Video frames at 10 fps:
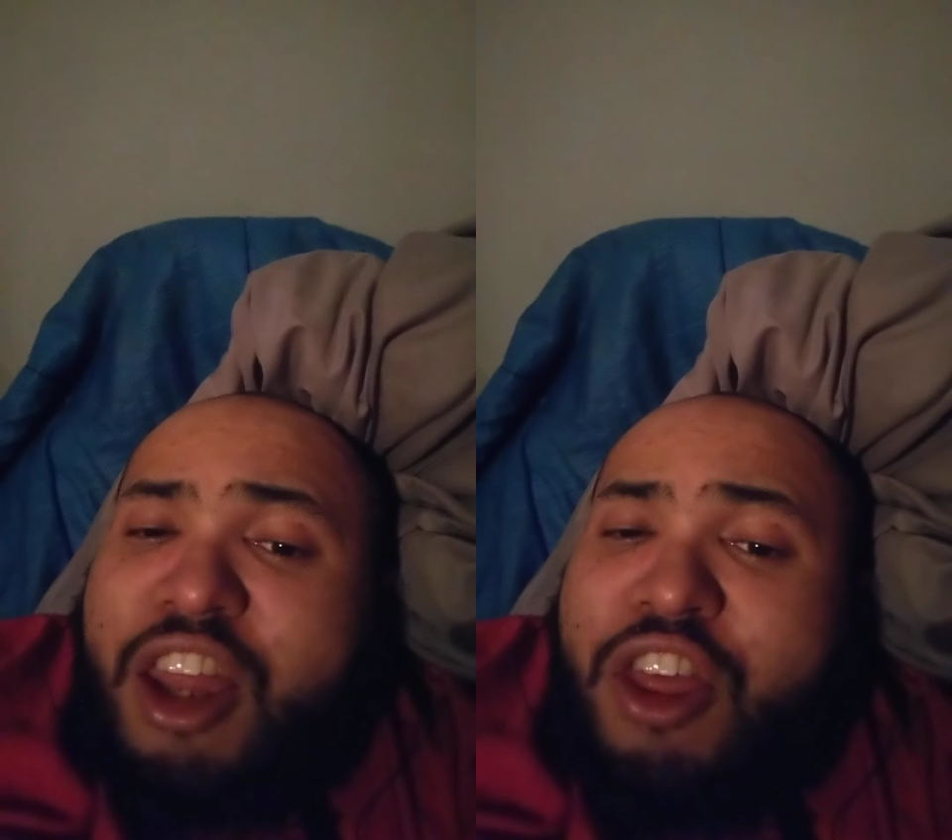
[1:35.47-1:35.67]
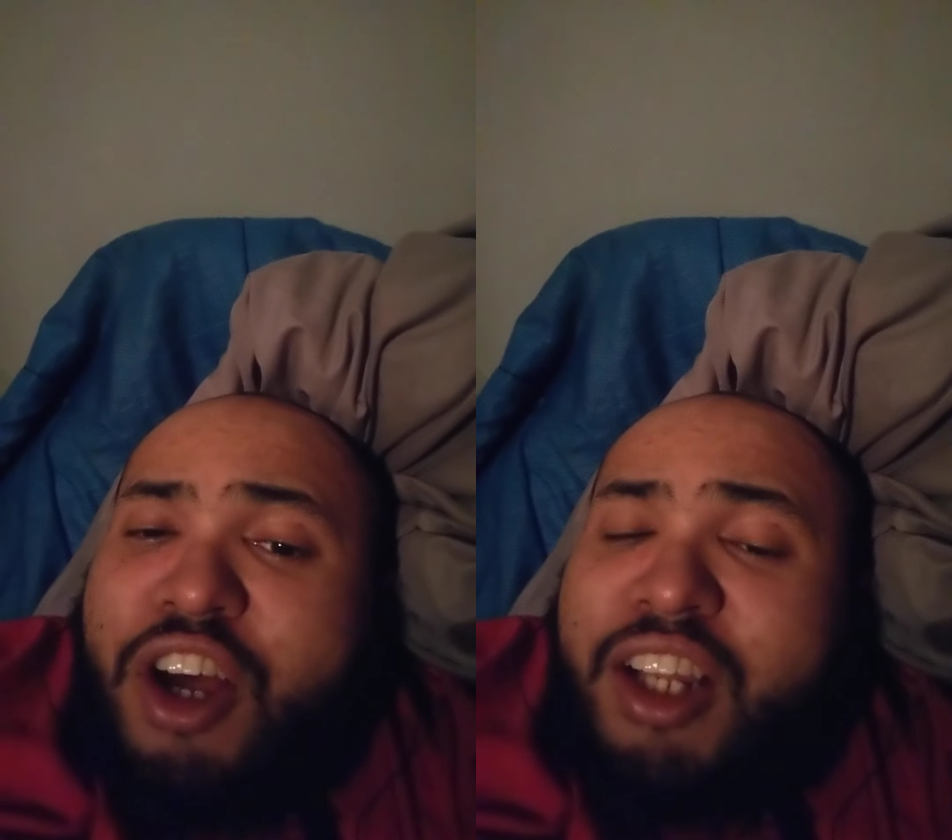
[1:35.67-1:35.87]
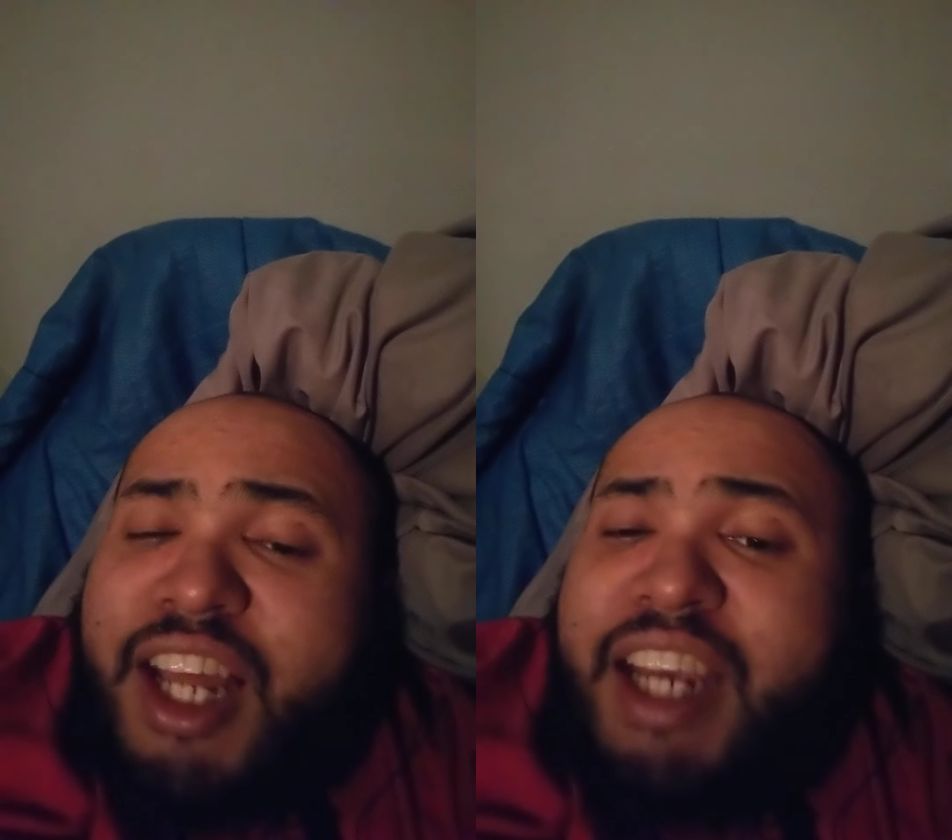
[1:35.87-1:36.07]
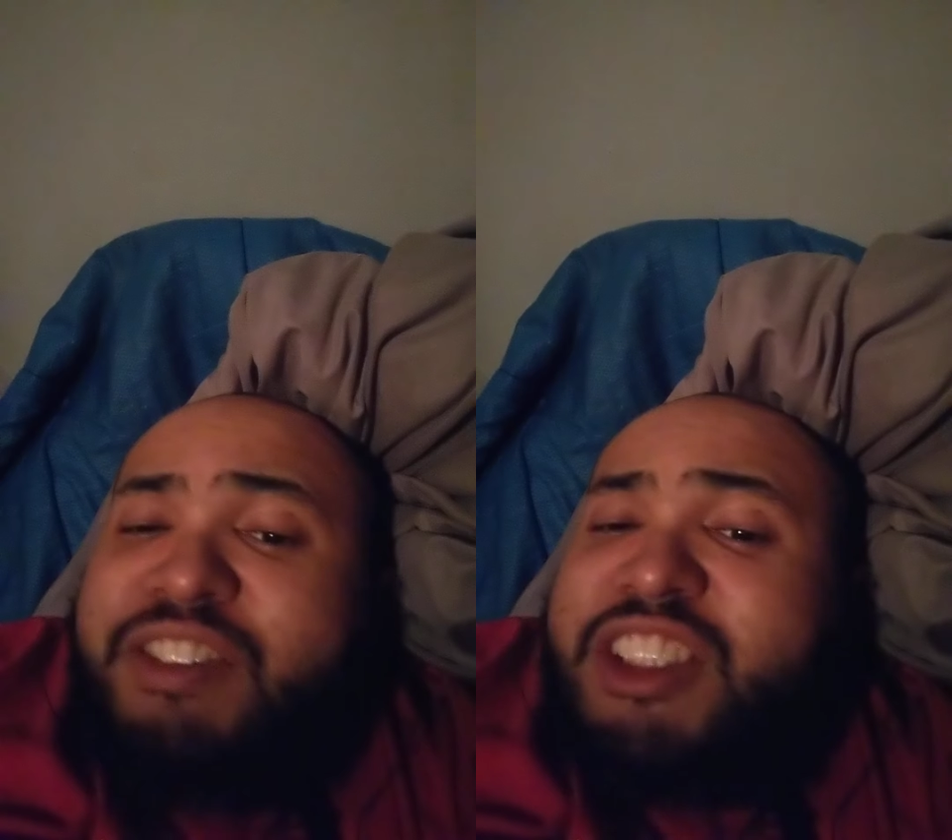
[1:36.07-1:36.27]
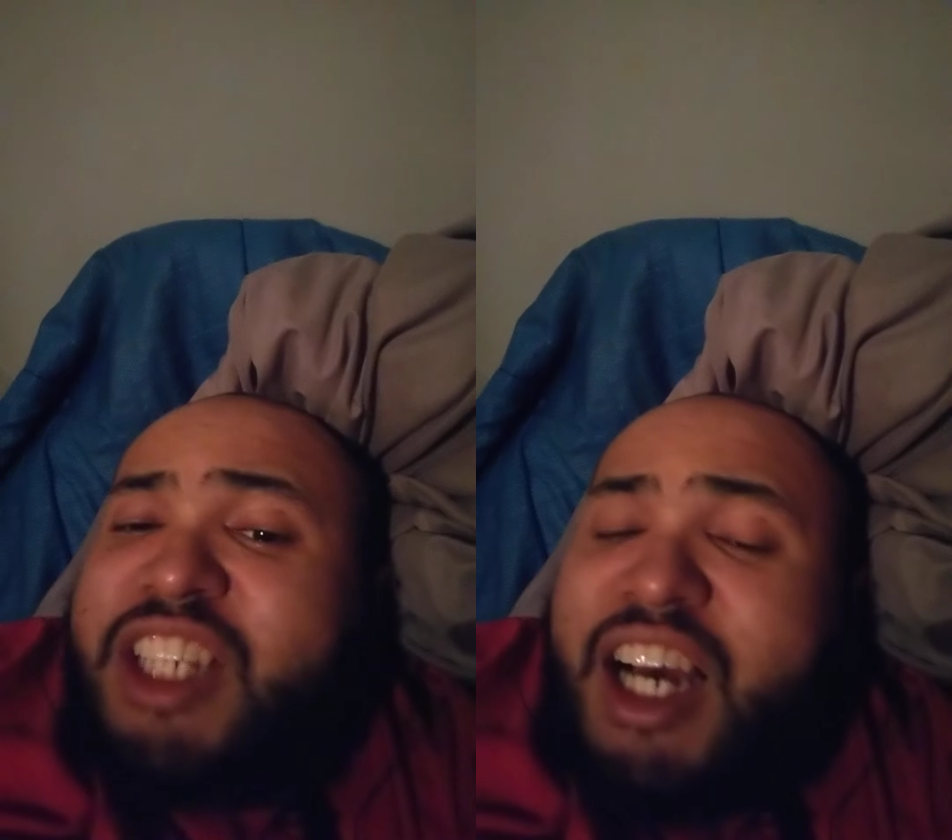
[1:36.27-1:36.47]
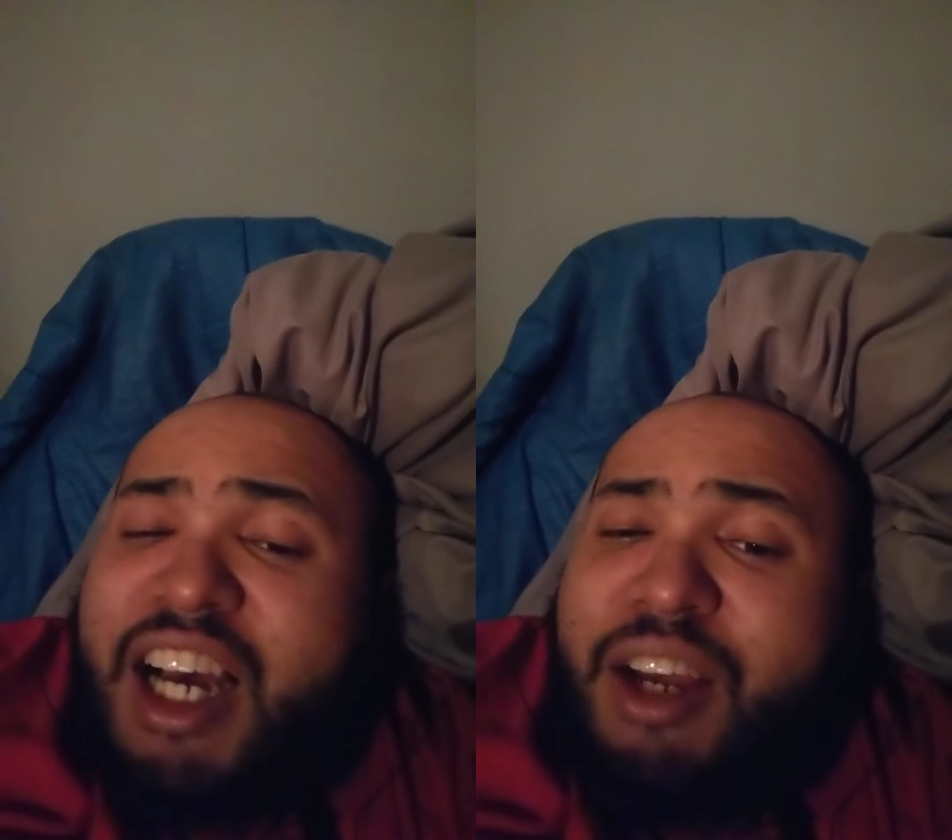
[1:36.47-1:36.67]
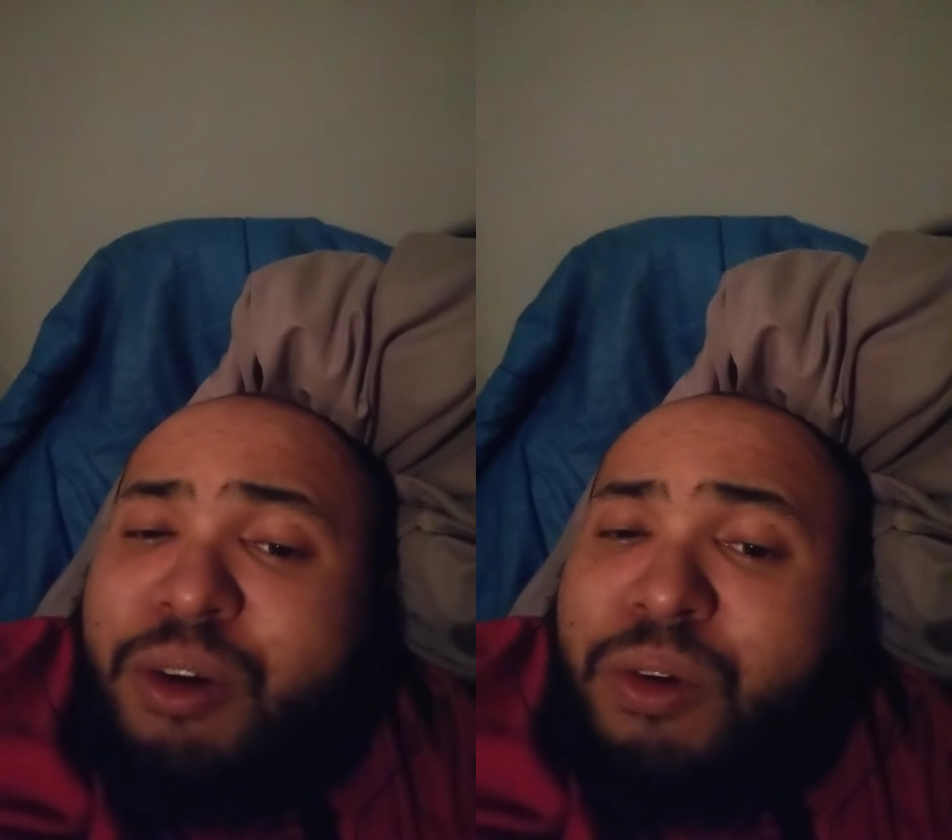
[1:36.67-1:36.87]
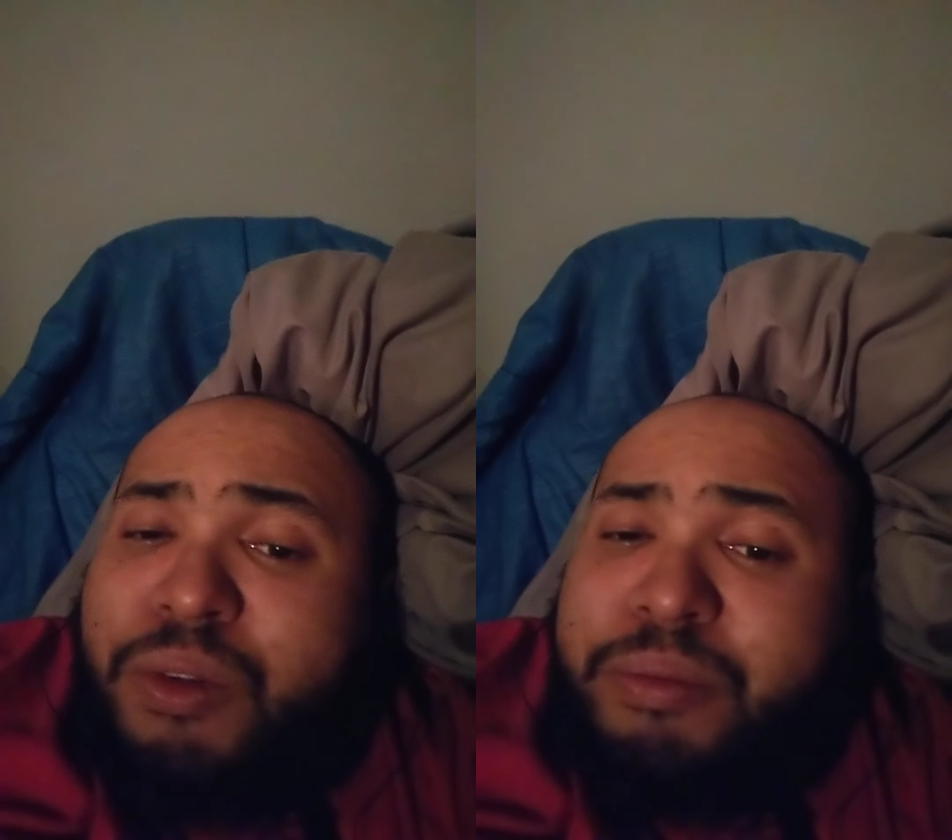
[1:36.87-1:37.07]
the
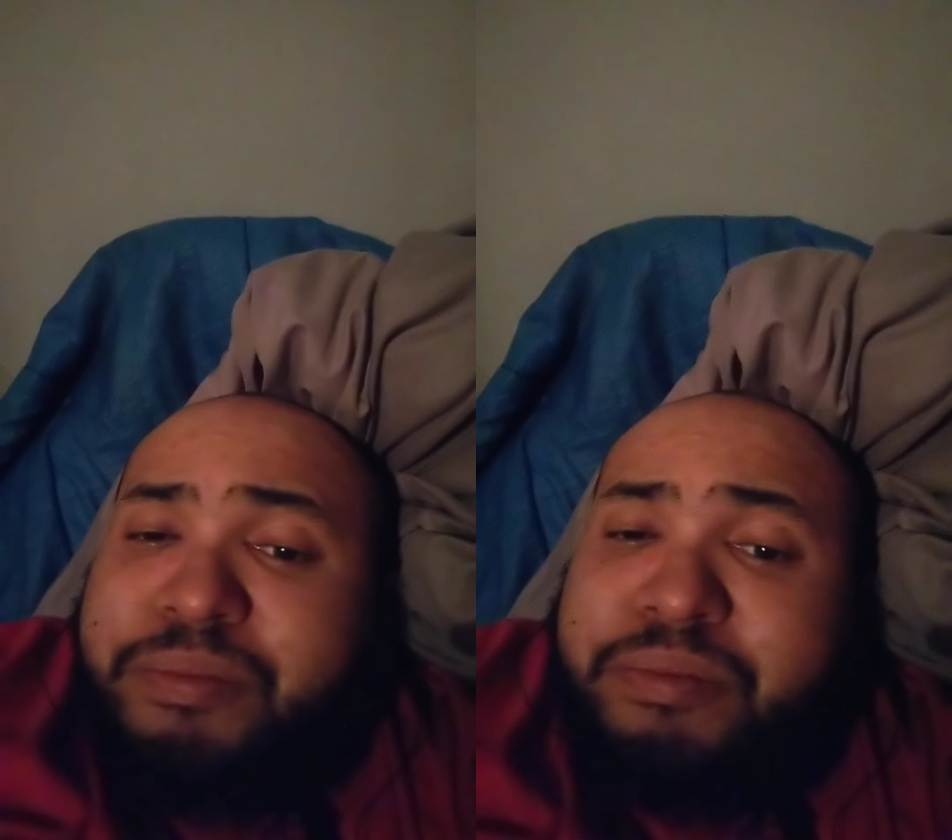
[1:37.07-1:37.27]
lifestyle,